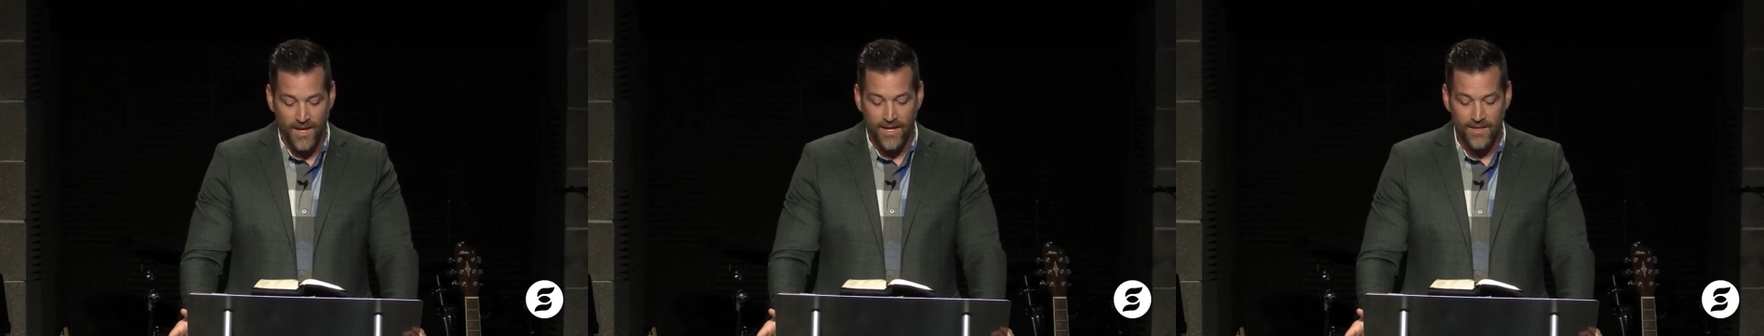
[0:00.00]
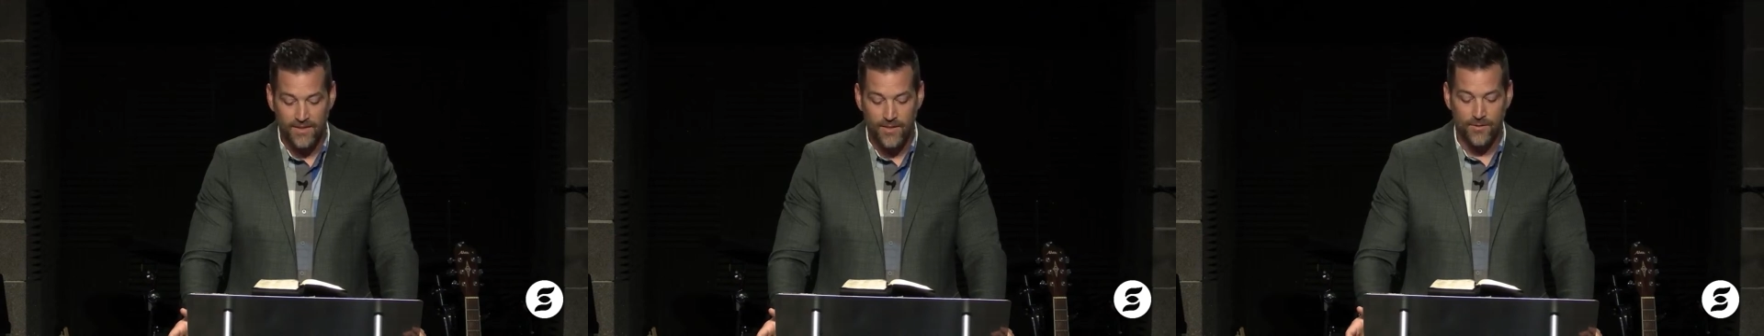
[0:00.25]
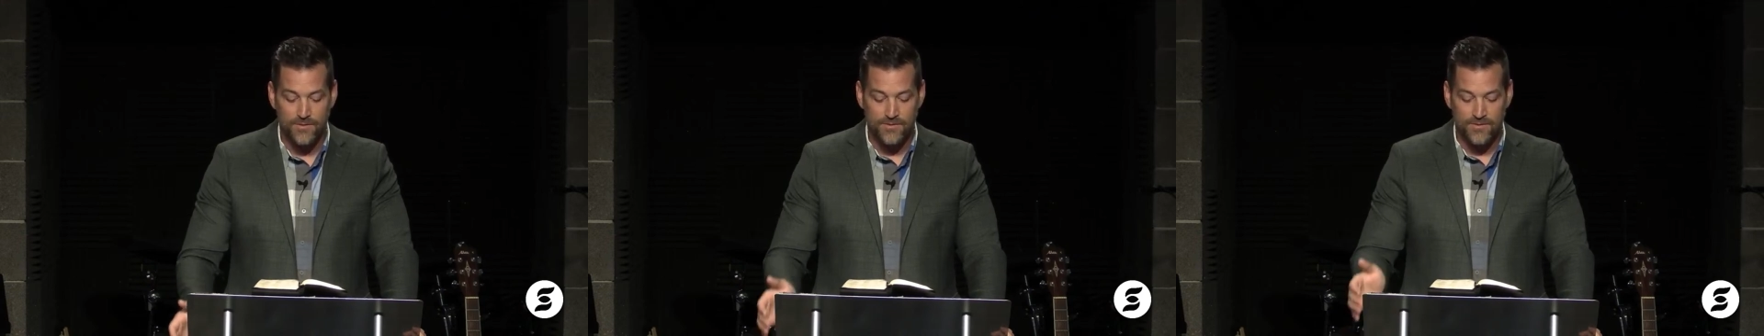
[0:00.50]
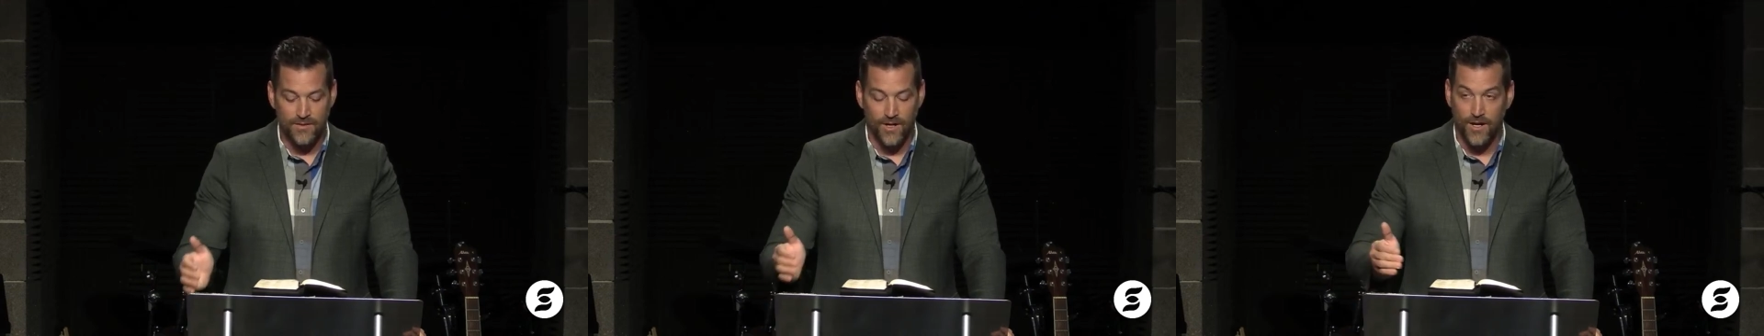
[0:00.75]
And
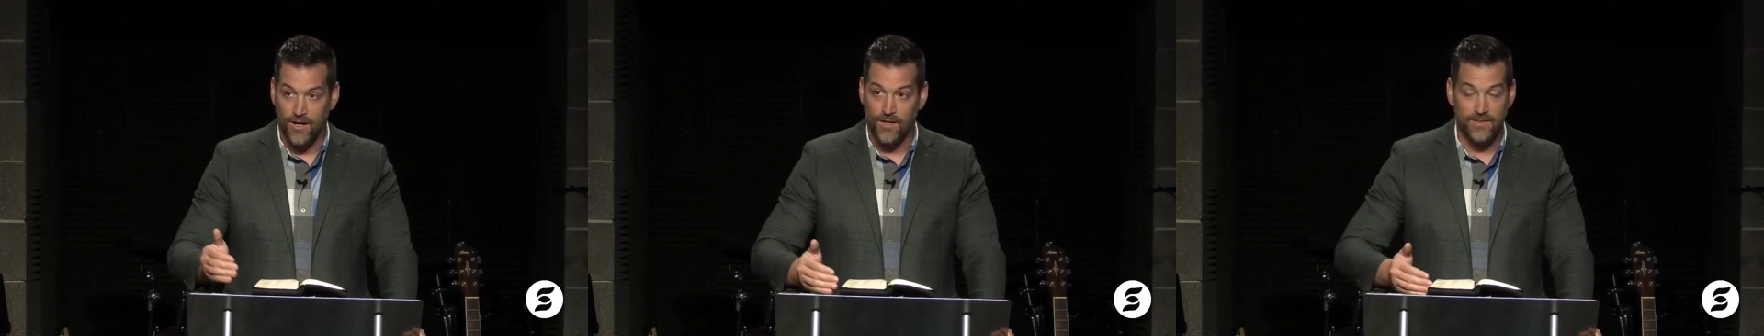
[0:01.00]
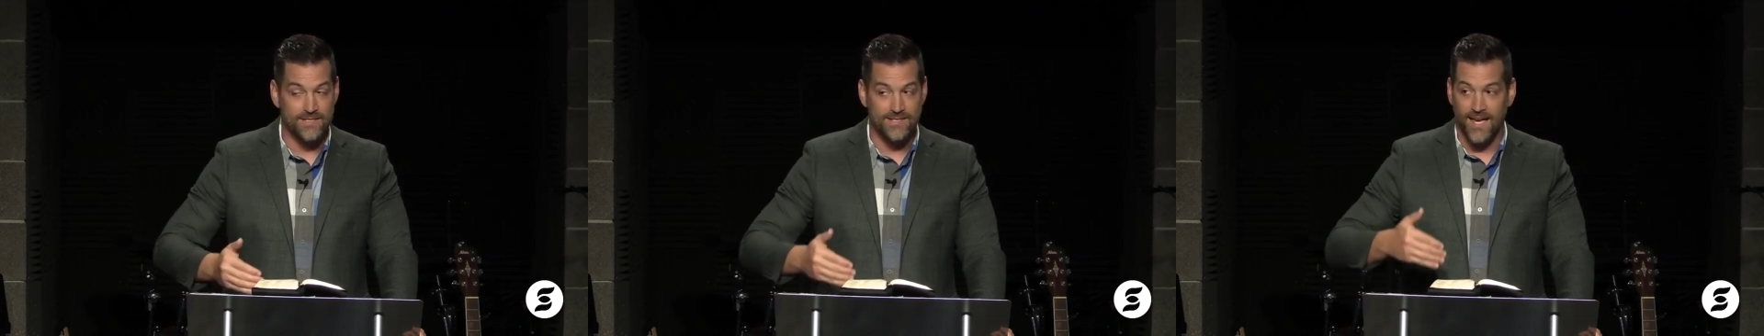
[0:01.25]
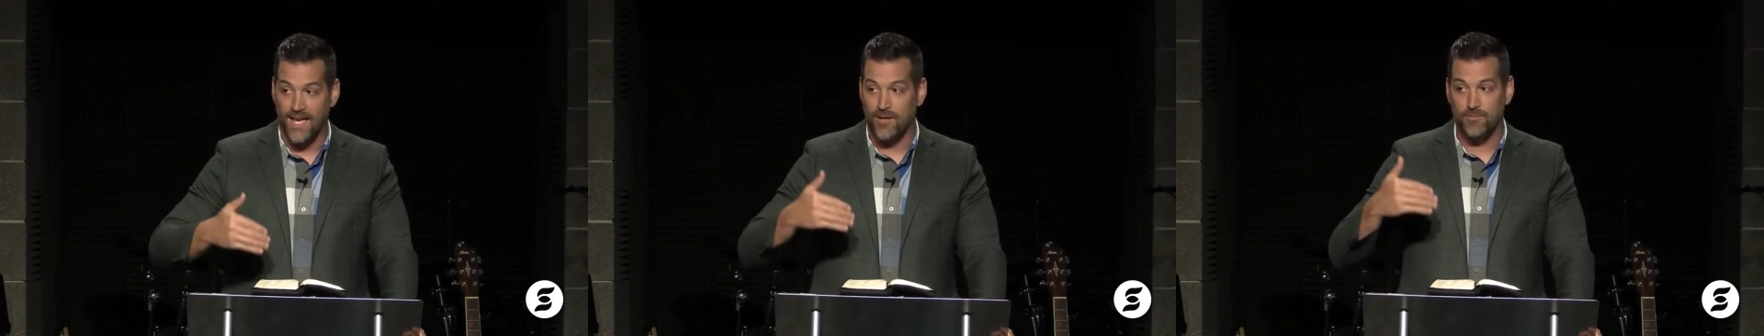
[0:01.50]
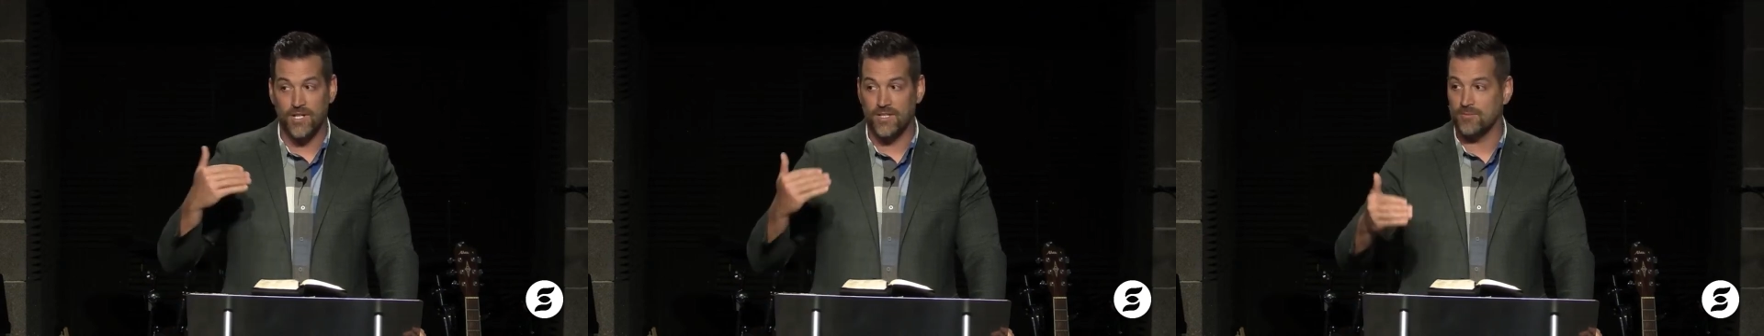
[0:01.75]
those, all the
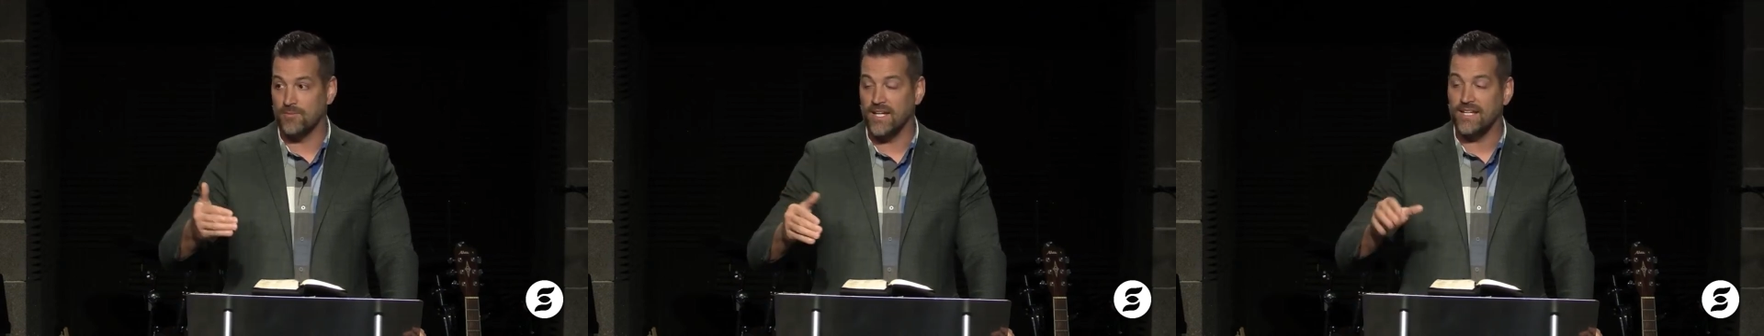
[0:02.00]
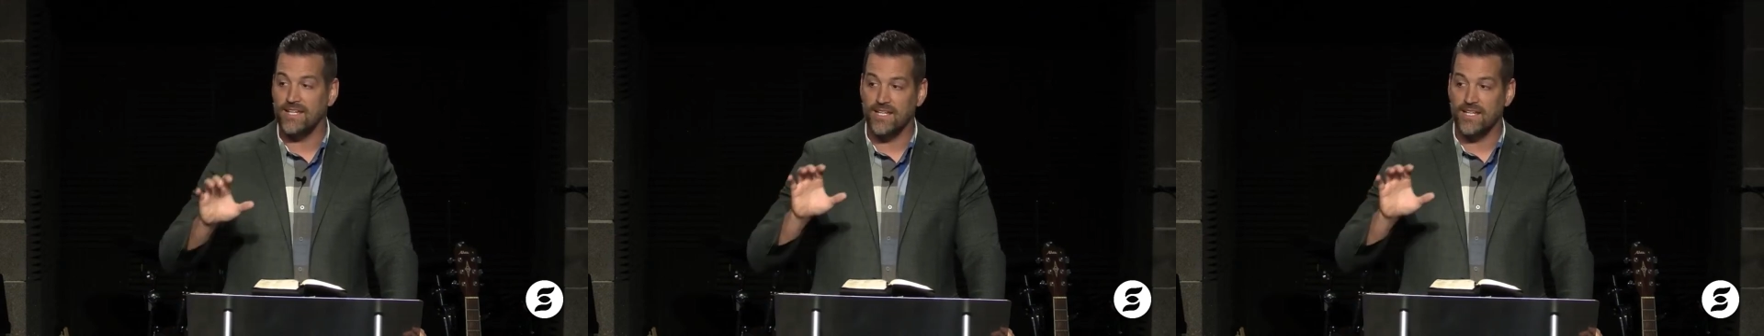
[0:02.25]
time and all the money